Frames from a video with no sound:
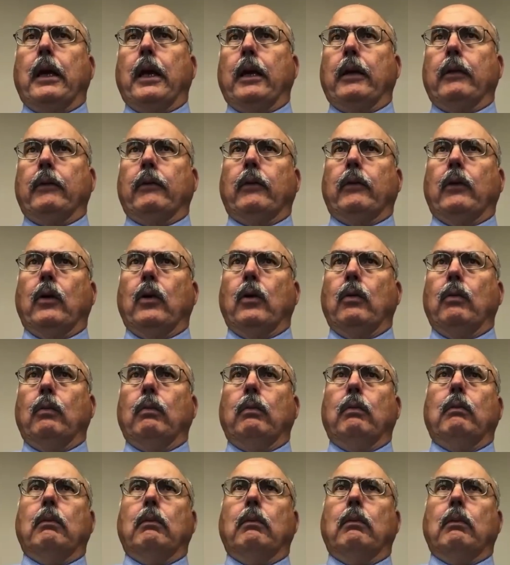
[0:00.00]
And so,
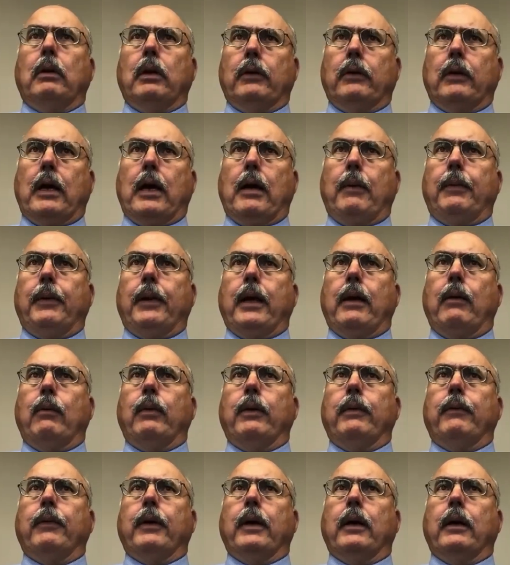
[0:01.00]
on top of that,
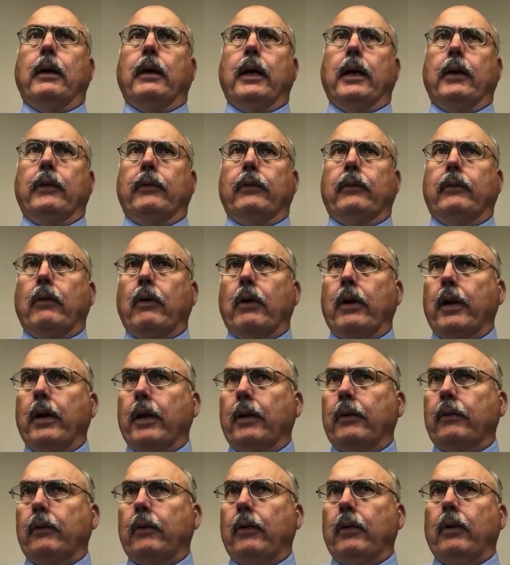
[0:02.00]
we've uh, ex started
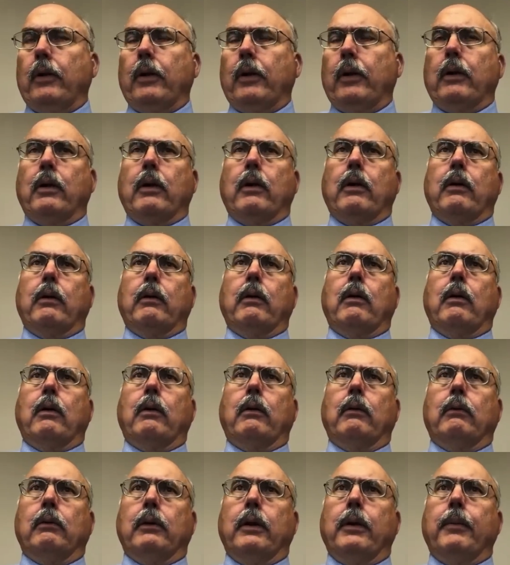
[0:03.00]
executing on our,
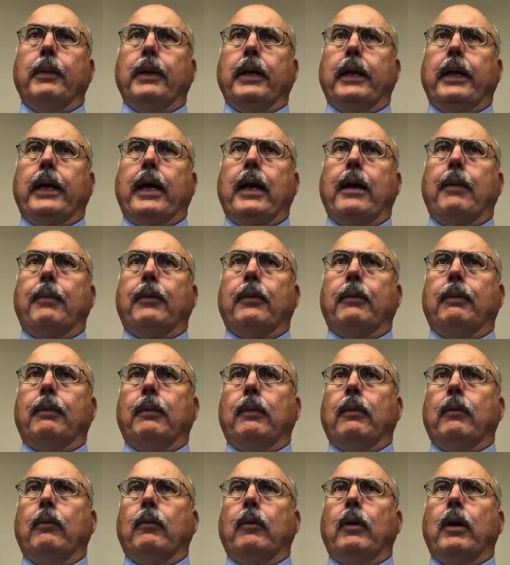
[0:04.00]
our limited capital
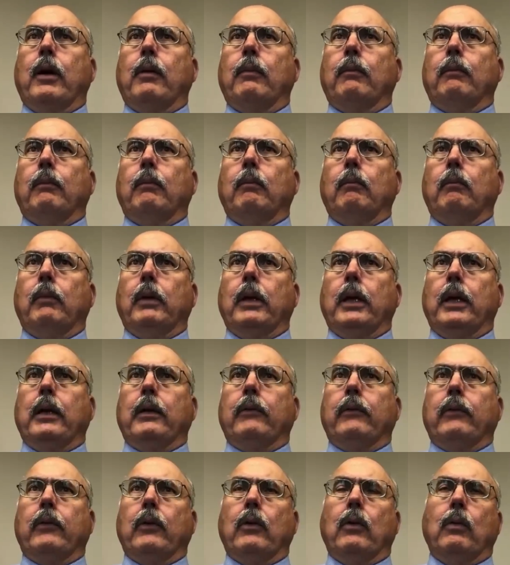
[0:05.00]
program,
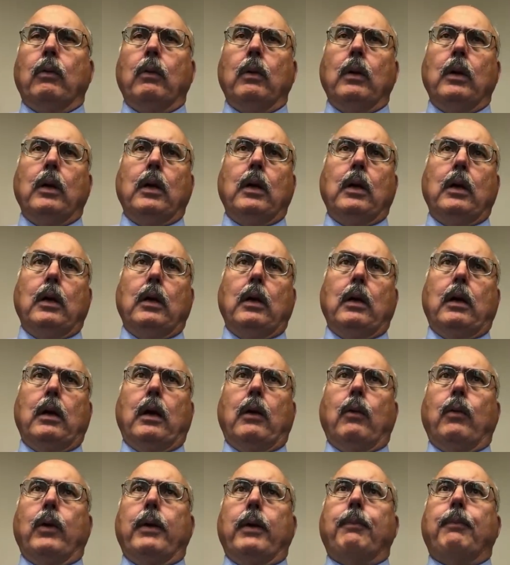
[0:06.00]
and so uh,
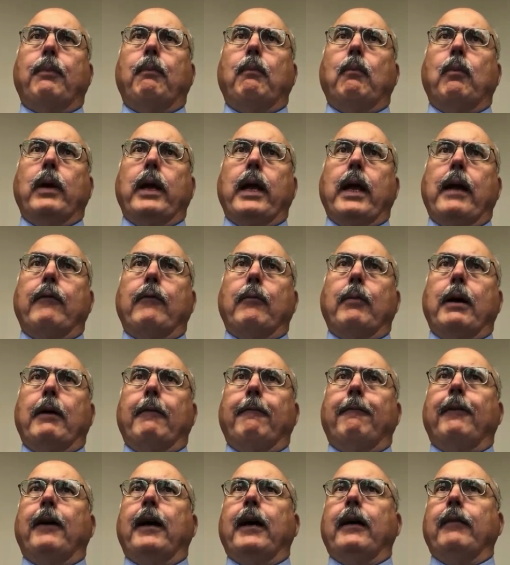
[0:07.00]
we we have
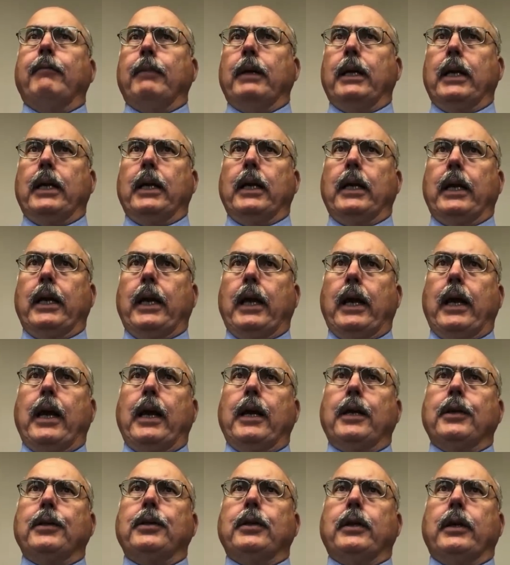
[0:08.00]
about five million in
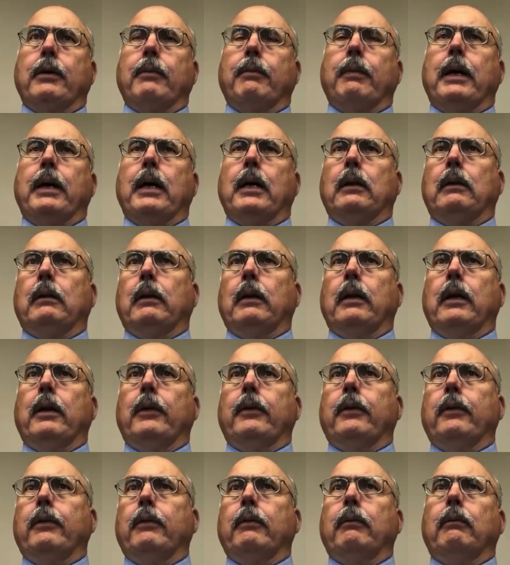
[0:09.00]
cash and about
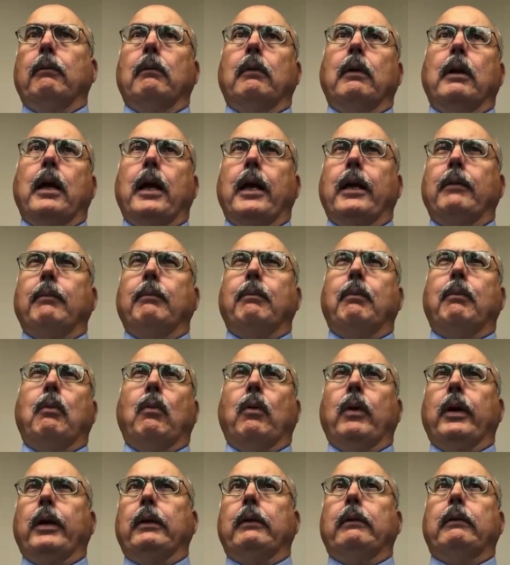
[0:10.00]
another nine
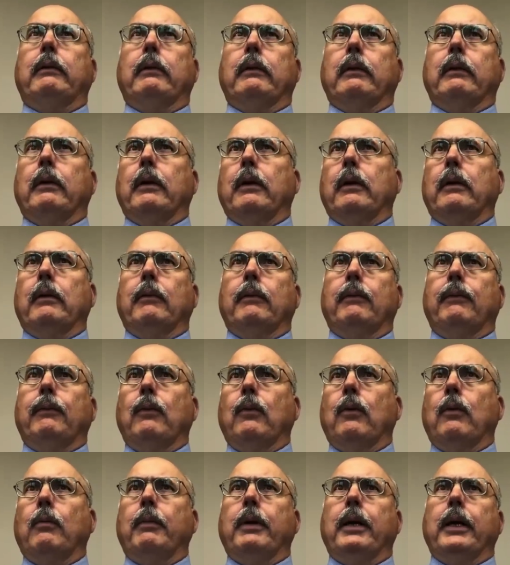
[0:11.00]
point uh,
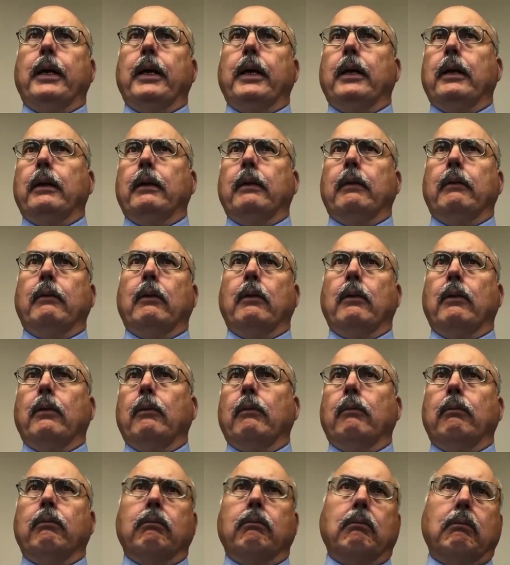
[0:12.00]
four million,
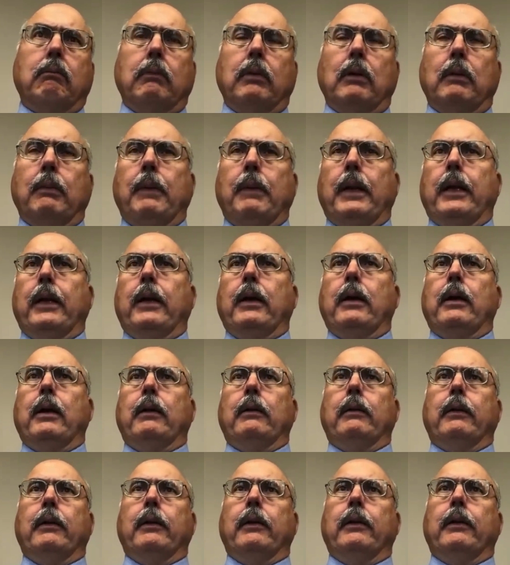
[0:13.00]
or depending
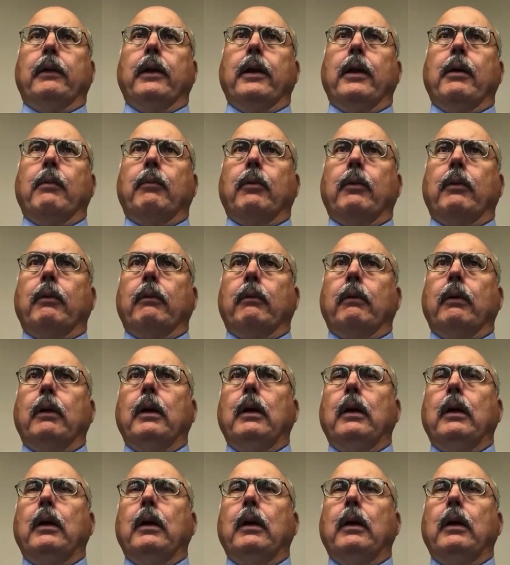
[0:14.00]
on the number,